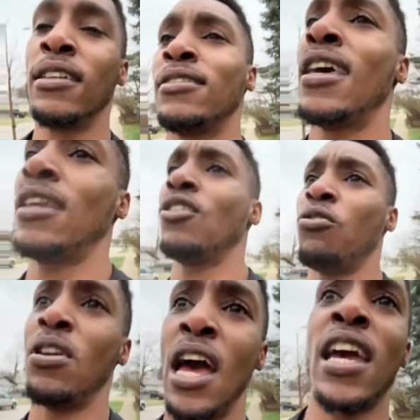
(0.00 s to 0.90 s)
technical
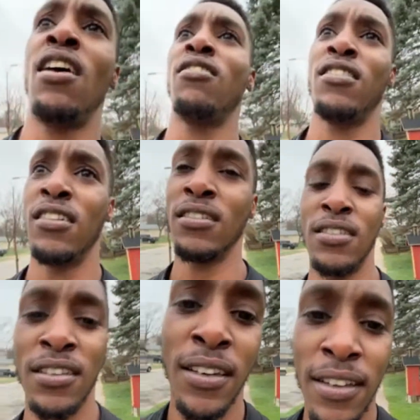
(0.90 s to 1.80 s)
knockout, because
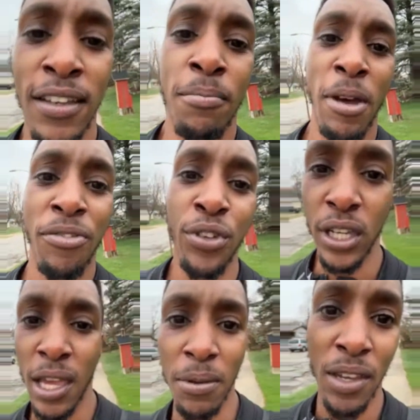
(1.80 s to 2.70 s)
my foot
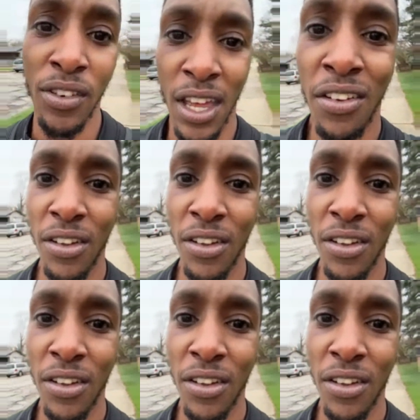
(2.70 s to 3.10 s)
kept giving out.